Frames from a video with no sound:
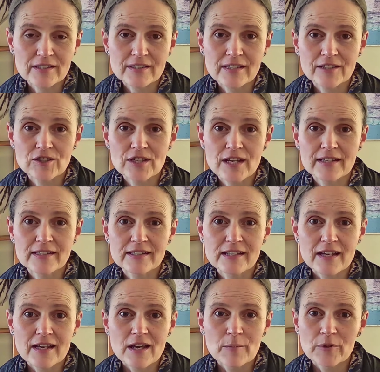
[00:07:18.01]
such as
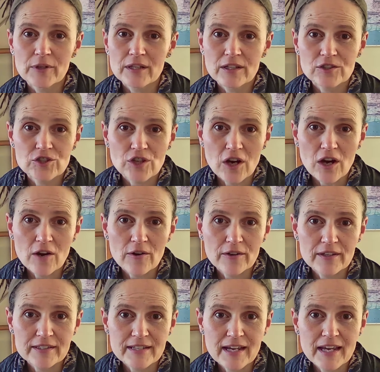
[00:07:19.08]
putting a jar on a
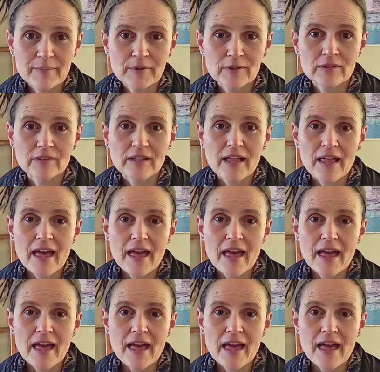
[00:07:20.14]
table,